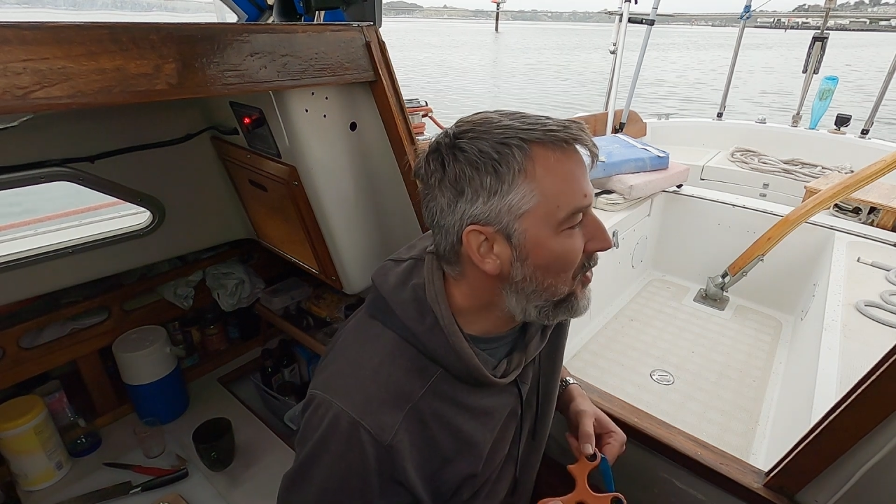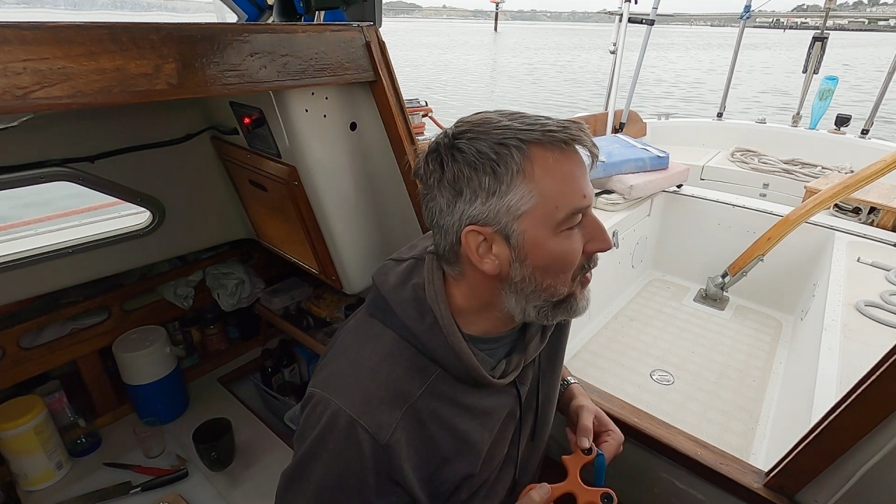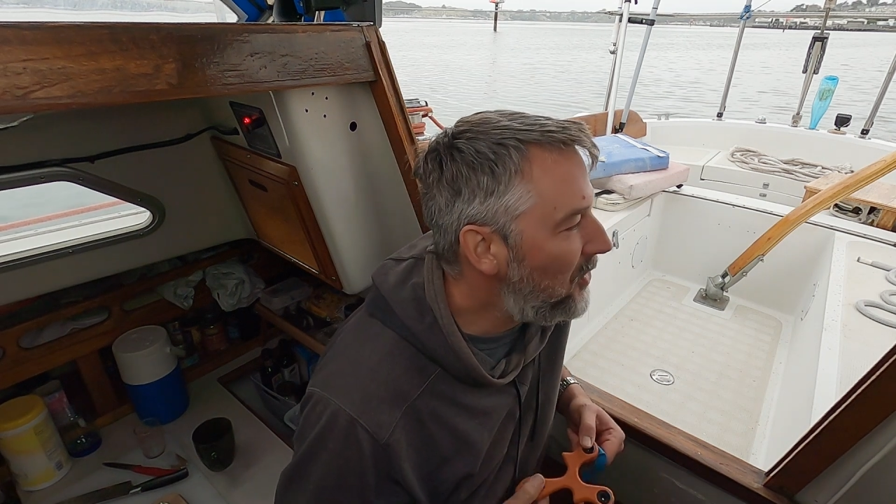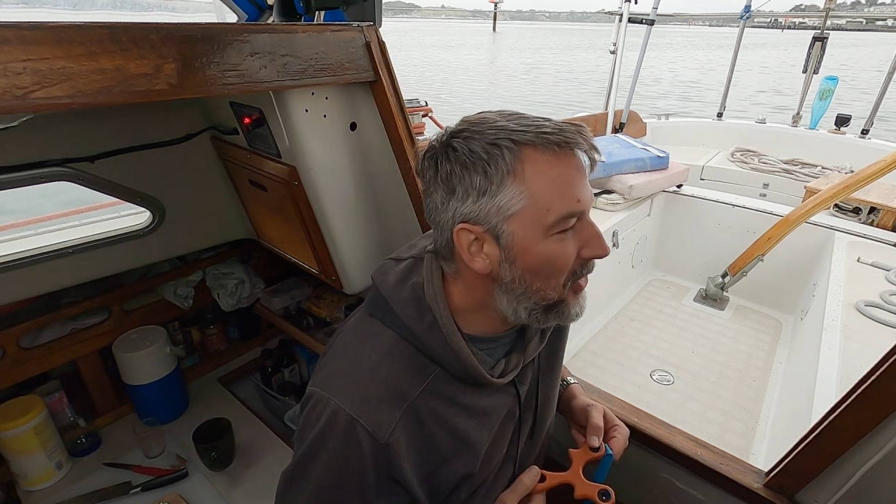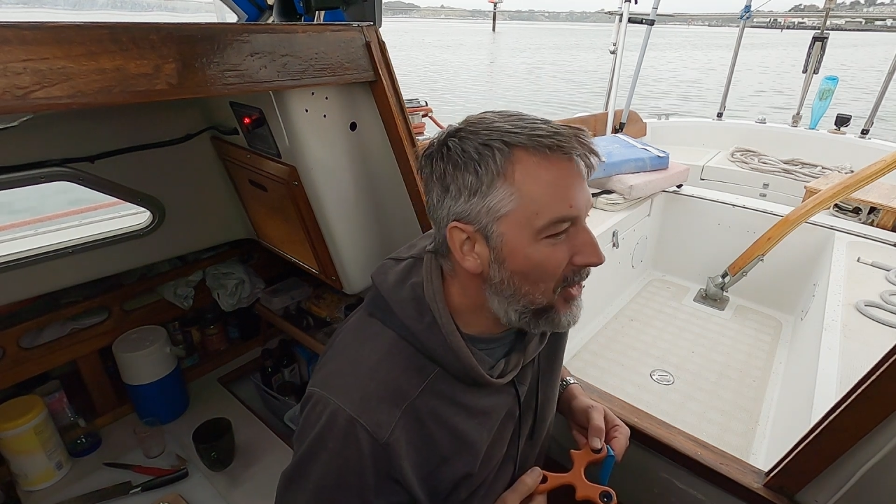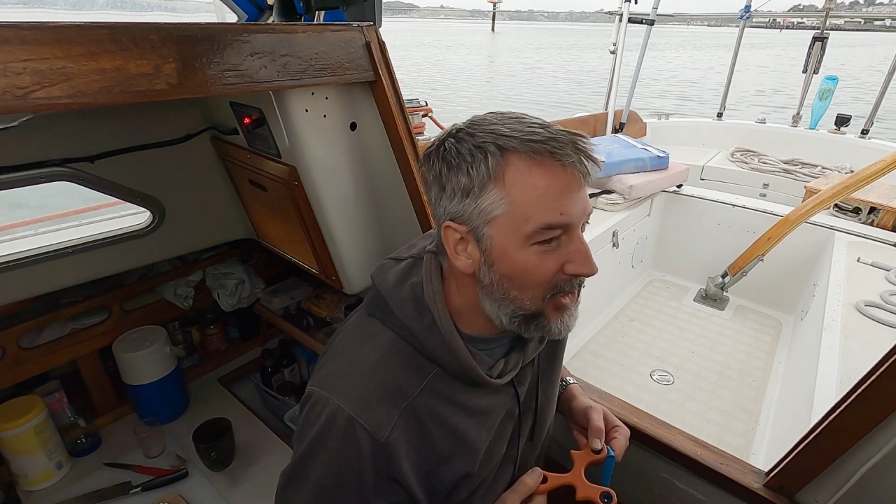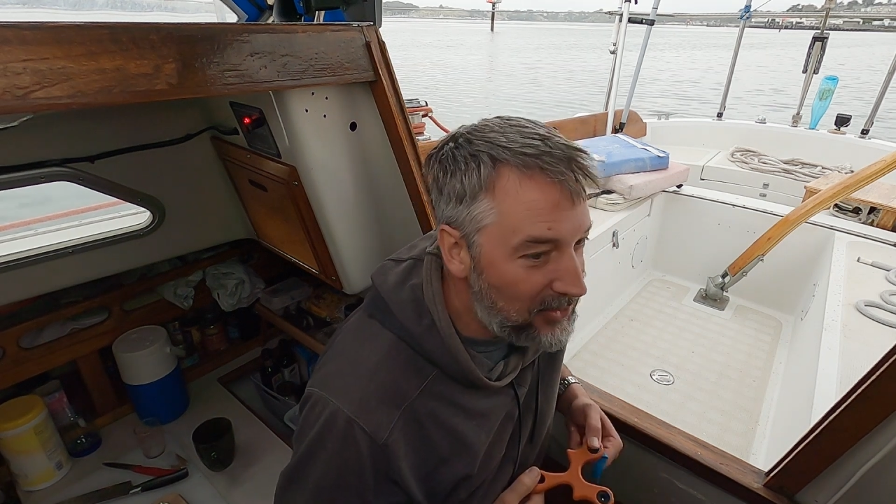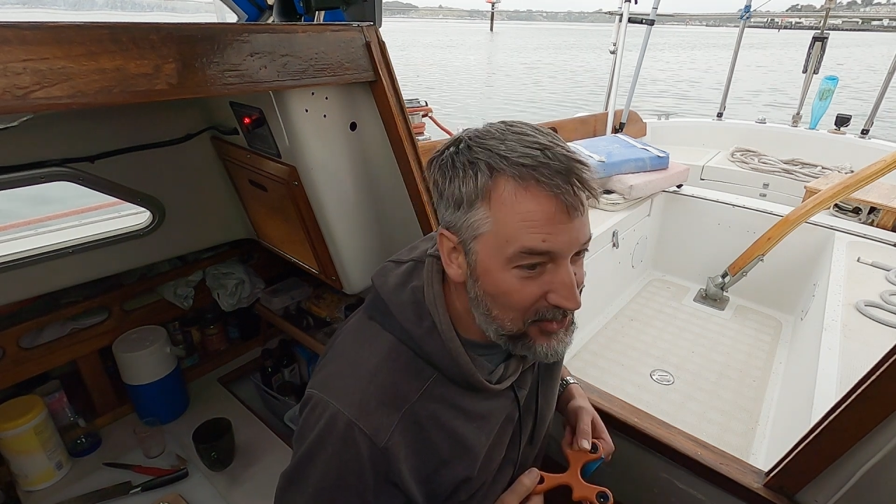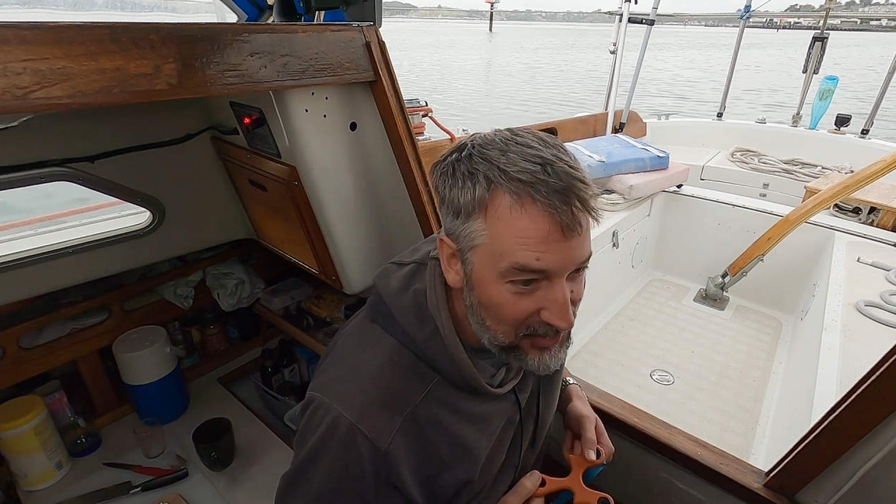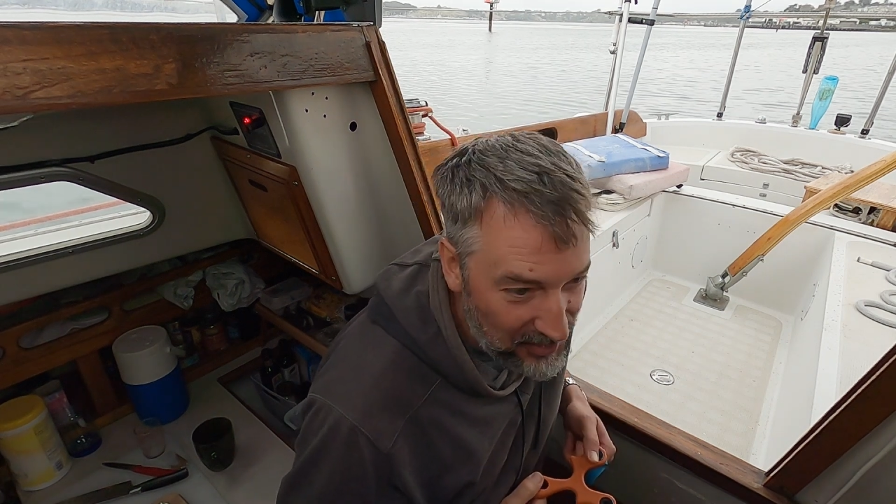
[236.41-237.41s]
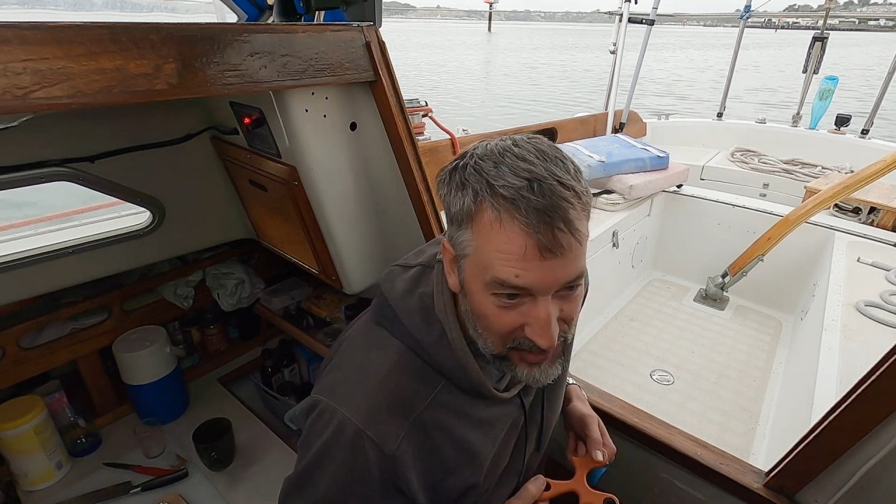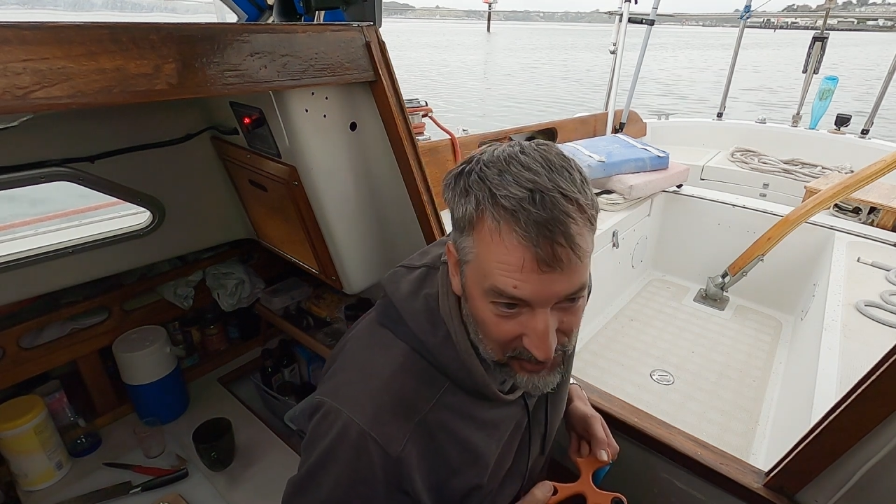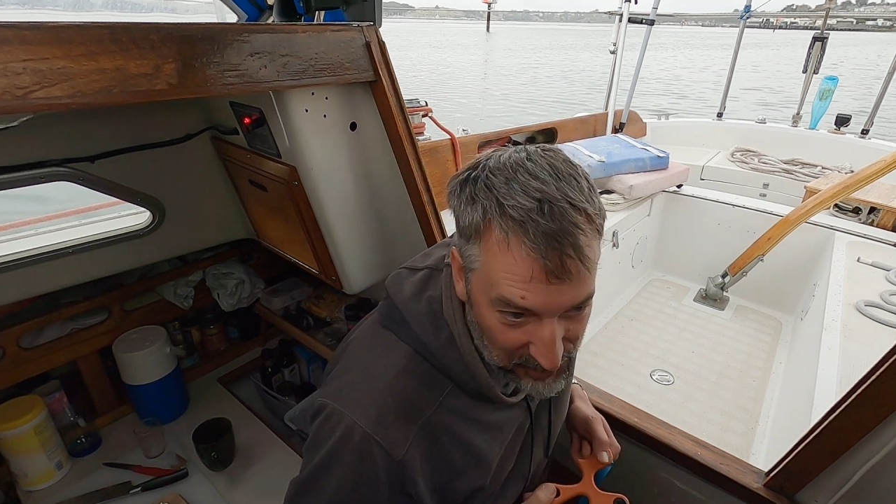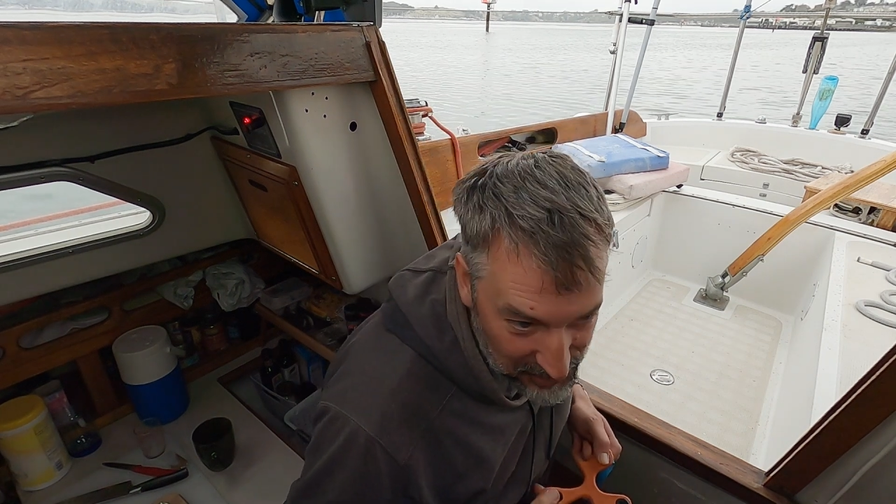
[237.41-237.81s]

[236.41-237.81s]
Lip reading: shoot your arrows, and then what,